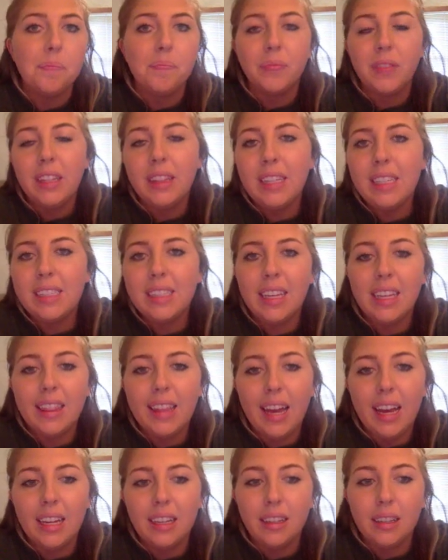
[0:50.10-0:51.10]
things like
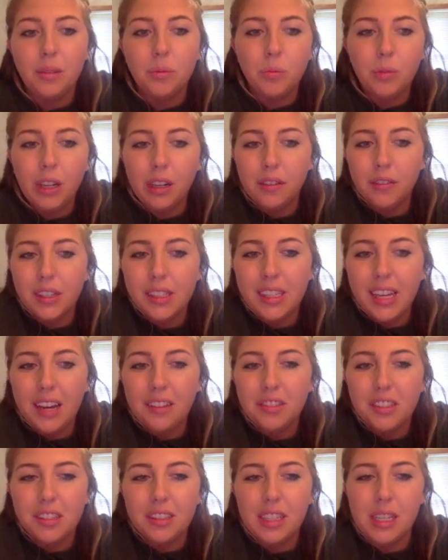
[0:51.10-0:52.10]
that. None of us have
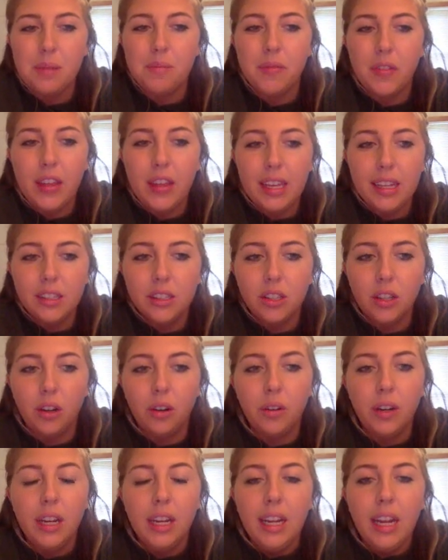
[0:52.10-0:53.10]
the same thing,
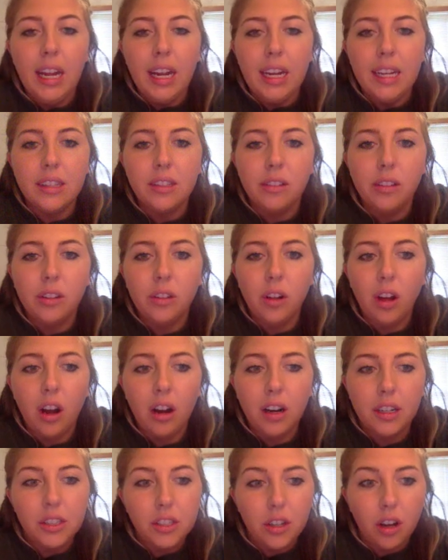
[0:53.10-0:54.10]
so it's a little
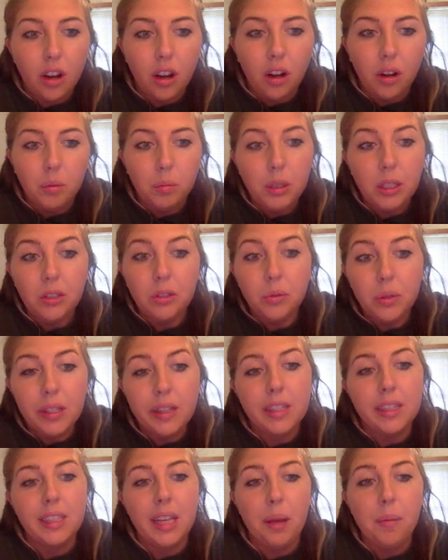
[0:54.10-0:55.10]
hard to all be doing the
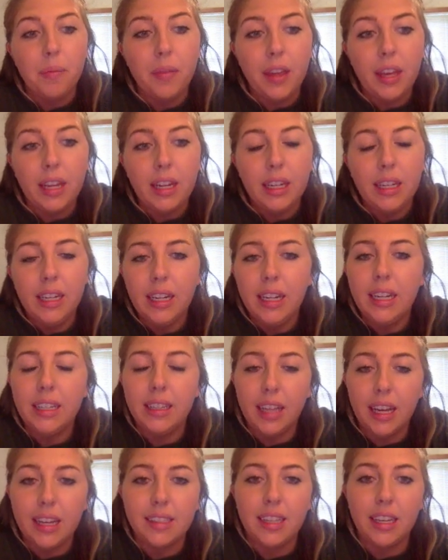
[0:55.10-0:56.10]
same thing
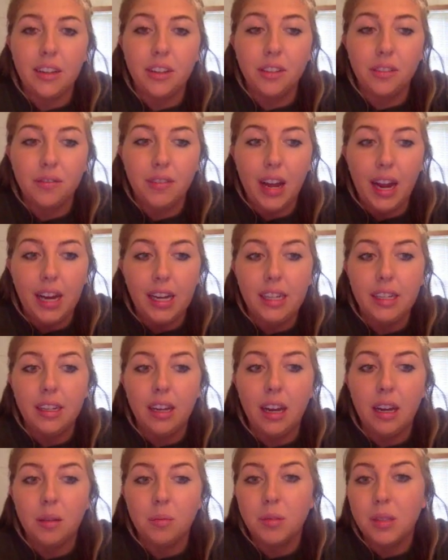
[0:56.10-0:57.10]
unless I could find
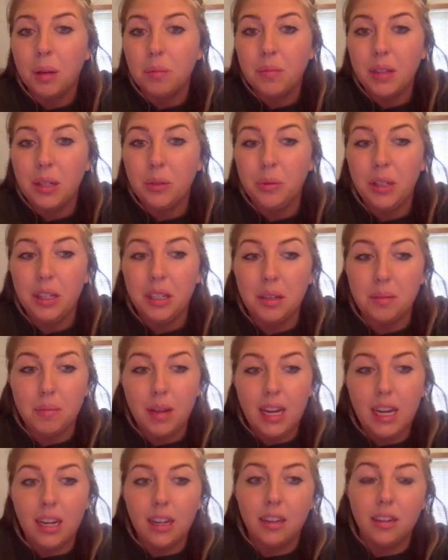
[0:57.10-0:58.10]
something we could
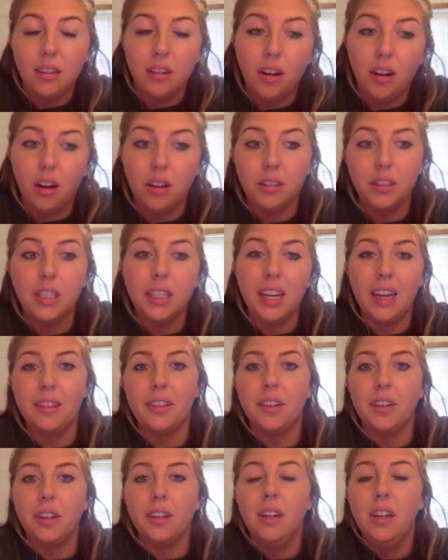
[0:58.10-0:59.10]
make all
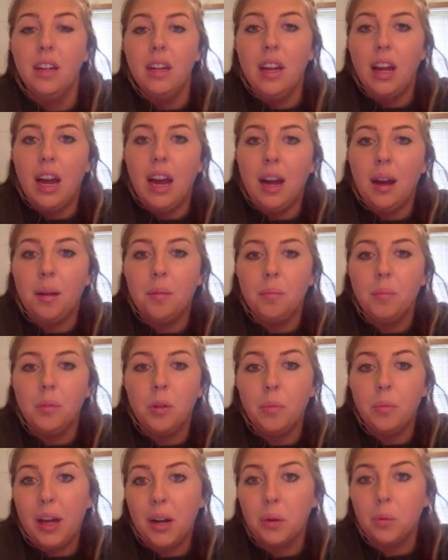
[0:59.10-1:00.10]
together no
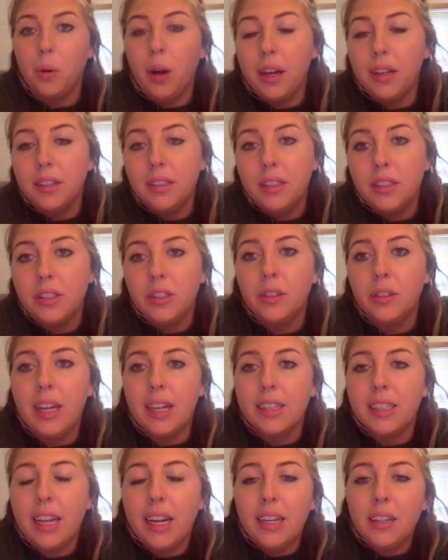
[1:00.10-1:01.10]
matter what. So
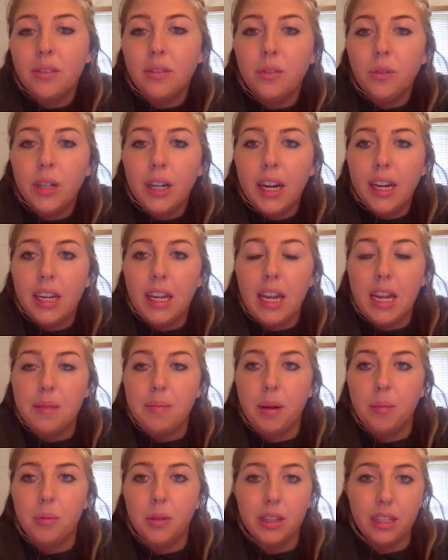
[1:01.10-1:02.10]
that's kind of where I came
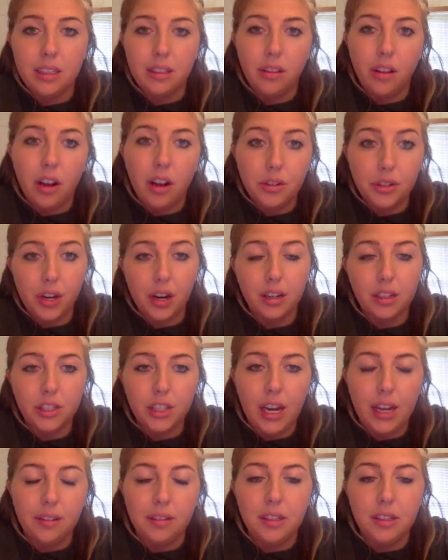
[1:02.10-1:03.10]
up with this laundry art
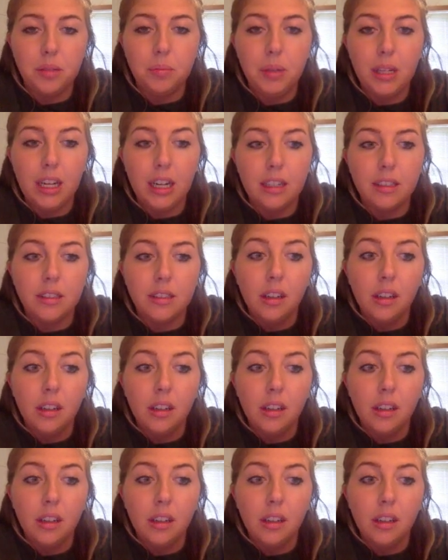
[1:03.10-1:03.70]
challenge, because